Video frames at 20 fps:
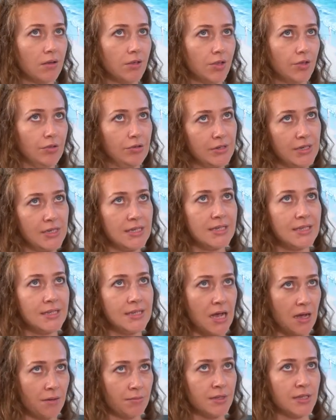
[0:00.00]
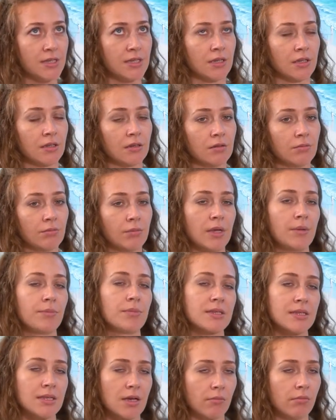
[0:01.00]
There is something, maybe
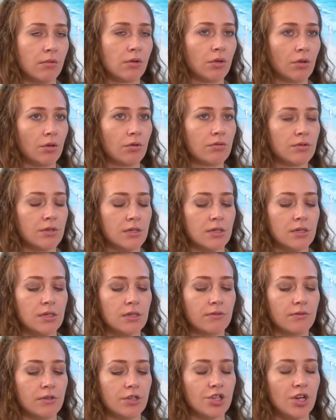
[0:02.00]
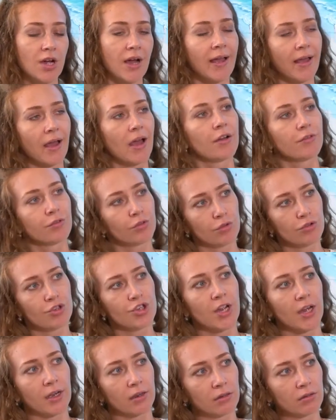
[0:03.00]
some clauses, which I have to
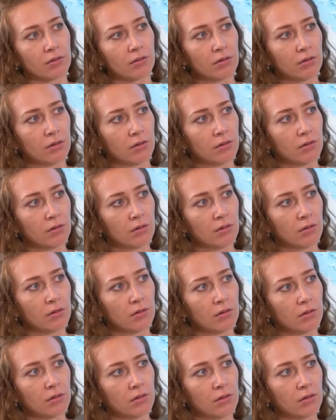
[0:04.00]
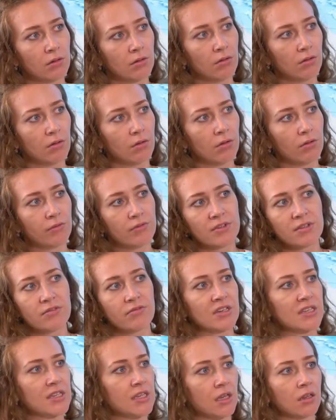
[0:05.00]
check. Or with
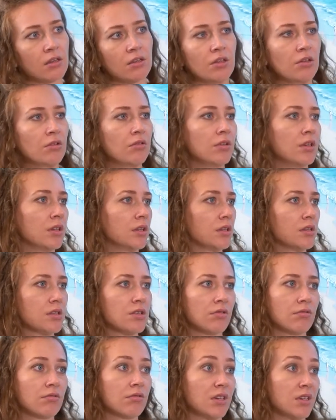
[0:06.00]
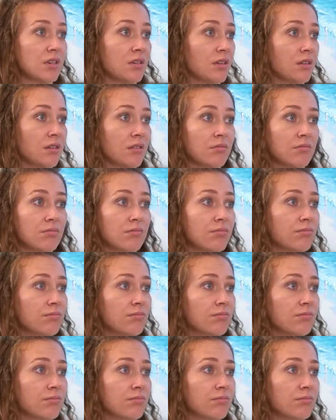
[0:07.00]
resale unit, it's already...